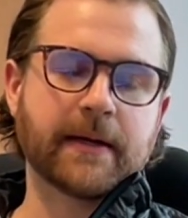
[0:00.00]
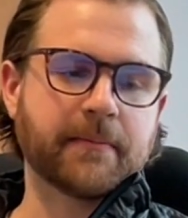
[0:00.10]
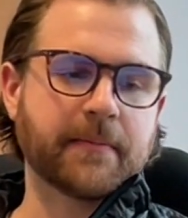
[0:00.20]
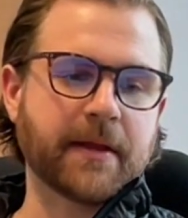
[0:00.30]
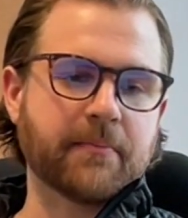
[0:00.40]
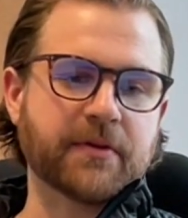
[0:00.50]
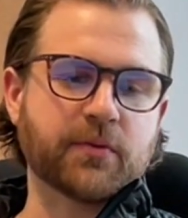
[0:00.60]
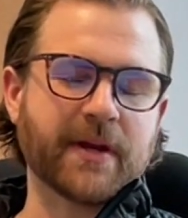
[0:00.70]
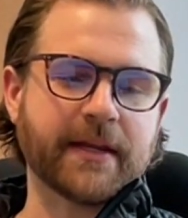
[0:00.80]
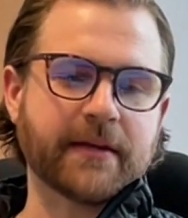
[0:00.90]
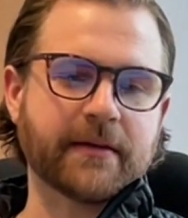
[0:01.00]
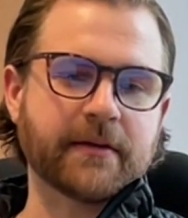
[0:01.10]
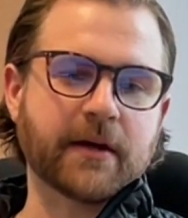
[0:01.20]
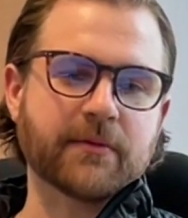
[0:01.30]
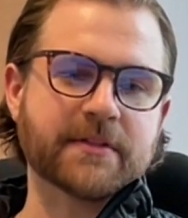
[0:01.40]
in between
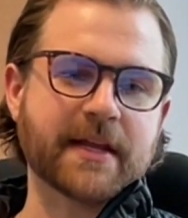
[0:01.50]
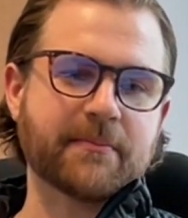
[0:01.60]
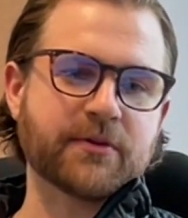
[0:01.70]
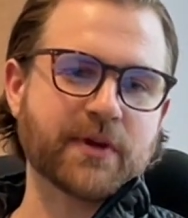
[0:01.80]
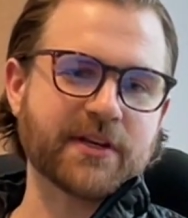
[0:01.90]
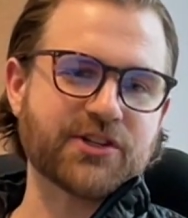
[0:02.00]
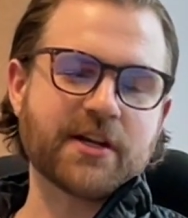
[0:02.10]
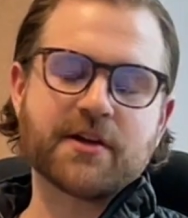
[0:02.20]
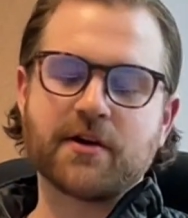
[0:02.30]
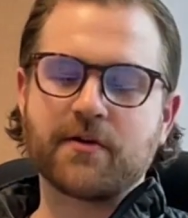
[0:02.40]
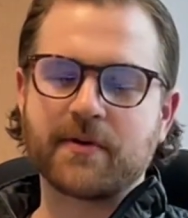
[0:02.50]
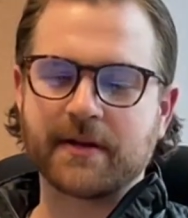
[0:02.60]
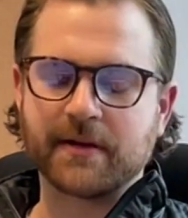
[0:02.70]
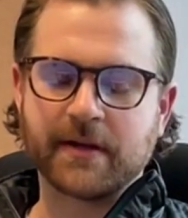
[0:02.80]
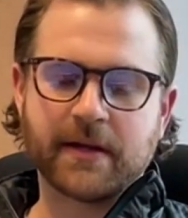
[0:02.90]
Chico
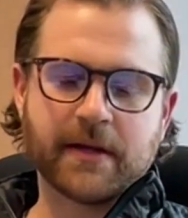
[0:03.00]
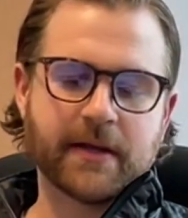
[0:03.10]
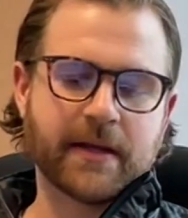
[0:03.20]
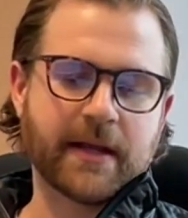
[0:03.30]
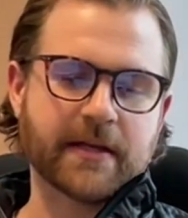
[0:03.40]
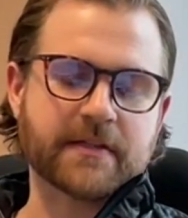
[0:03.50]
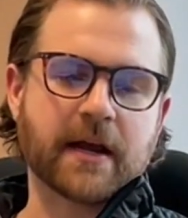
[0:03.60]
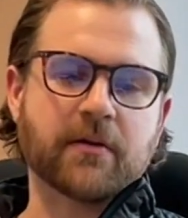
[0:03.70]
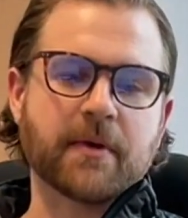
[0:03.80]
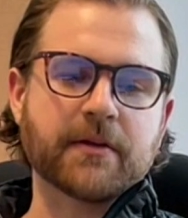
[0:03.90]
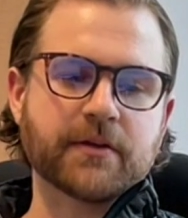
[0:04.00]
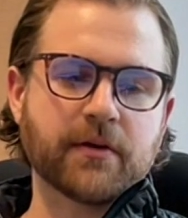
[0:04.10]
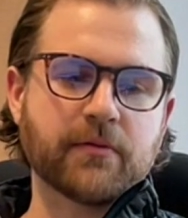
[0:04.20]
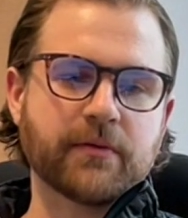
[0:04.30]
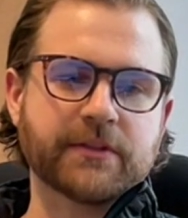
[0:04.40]
and
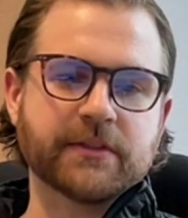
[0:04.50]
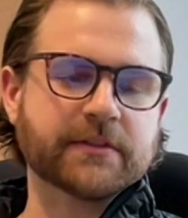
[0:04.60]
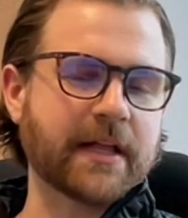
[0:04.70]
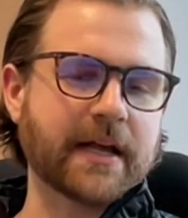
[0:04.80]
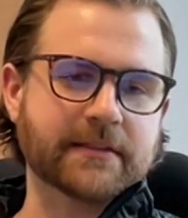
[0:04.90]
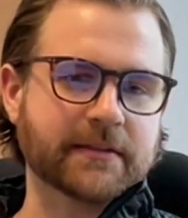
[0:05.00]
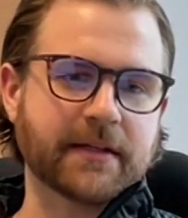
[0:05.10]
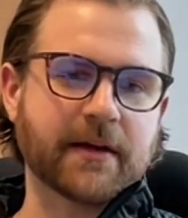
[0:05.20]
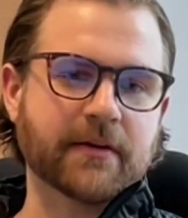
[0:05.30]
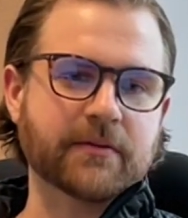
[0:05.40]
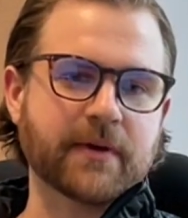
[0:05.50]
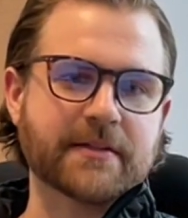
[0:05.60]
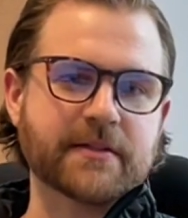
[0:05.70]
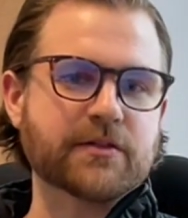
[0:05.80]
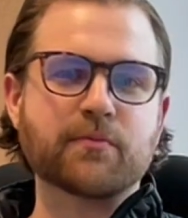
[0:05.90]
Sacramento, which is classically
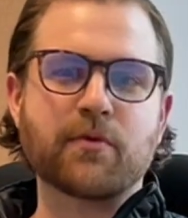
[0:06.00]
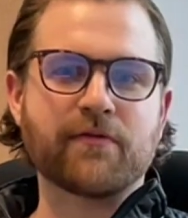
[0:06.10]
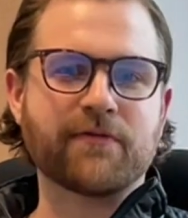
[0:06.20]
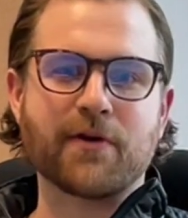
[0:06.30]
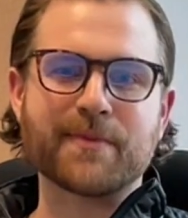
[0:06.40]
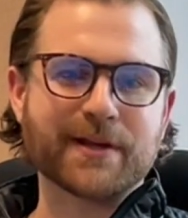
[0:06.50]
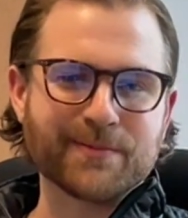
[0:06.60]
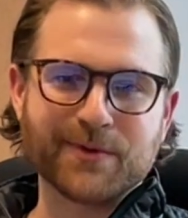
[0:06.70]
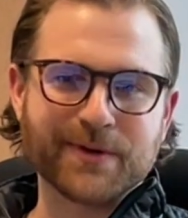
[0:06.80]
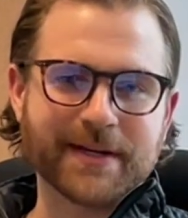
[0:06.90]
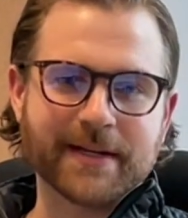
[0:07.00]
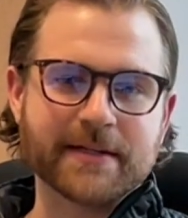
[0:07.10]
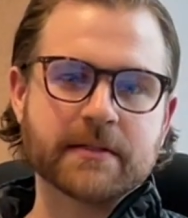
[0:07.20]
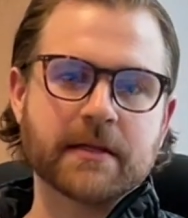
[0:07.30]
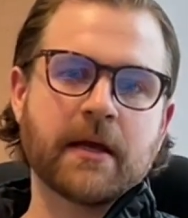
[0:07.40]
characterized as small farming
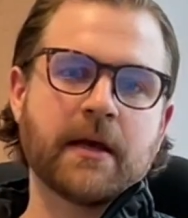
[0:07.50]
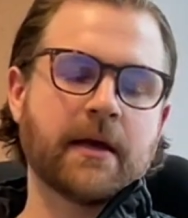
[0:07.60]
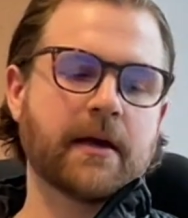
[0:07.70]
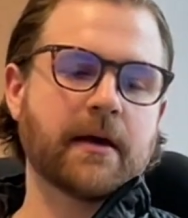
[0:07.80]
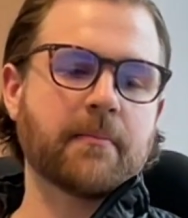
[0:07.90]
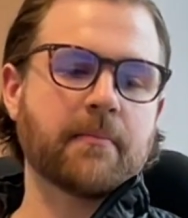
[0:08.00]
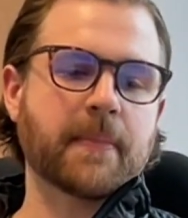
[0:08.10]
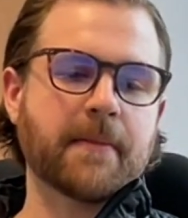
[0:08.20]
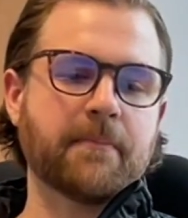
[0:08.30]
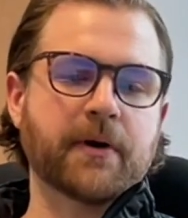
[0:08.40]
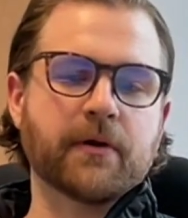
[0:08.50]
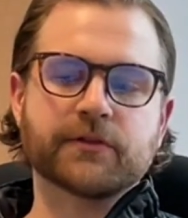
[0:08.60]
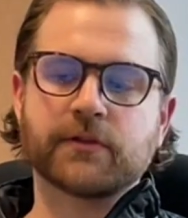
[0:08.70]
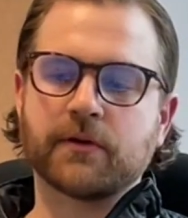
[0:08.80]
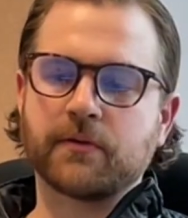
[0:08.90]
communities, but
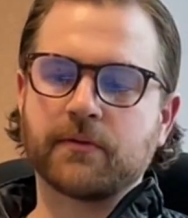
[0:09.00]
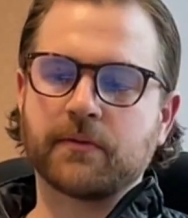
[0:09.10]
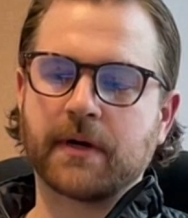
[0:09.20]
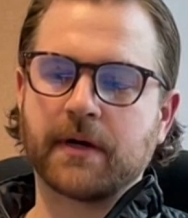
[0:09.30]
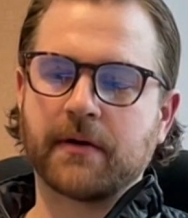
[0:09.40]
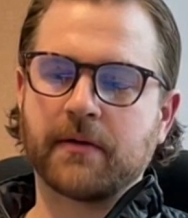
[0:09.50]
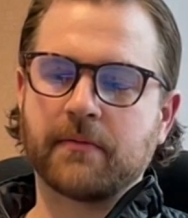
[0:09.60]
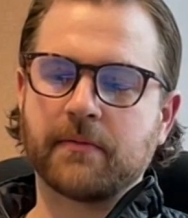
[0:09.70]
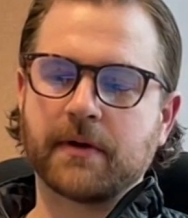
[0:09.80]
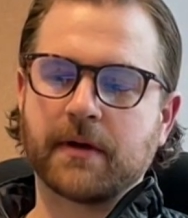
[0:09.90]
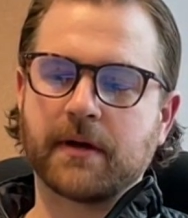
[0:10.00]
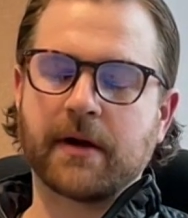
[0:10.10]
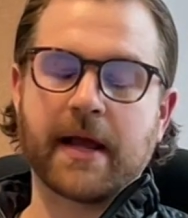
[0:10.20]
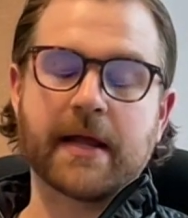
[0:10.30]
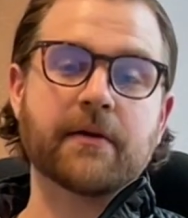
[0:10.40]
also
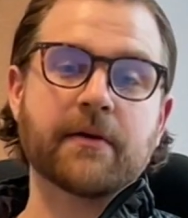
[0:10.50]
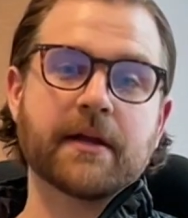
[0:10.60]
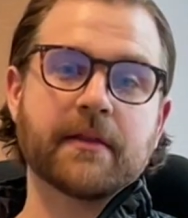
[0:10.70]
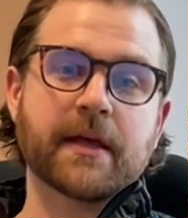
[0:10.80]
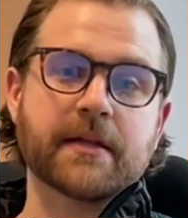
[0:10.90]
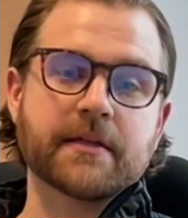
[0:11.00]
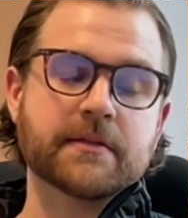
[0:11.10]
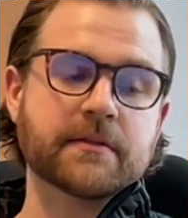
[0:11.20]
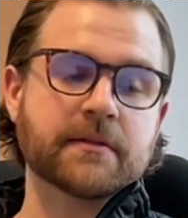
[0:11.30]
an area that is